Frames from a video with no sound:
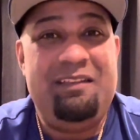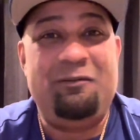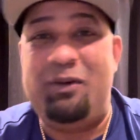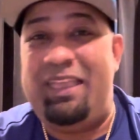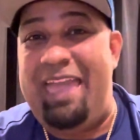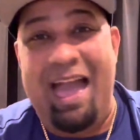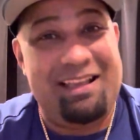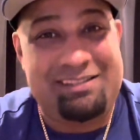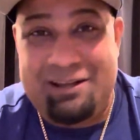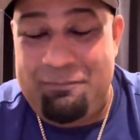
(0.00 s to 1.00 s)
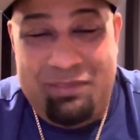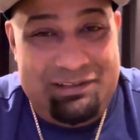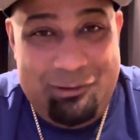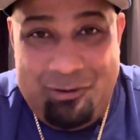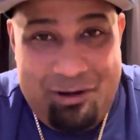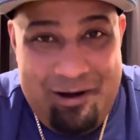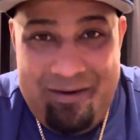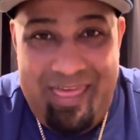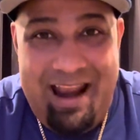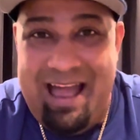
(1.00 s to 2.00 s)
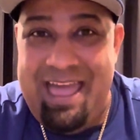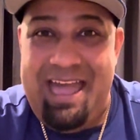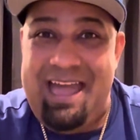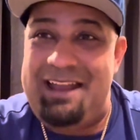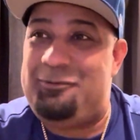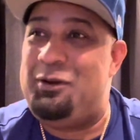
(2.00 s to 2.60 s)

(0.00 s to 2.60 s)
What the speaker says: We gassed up the little car that I had.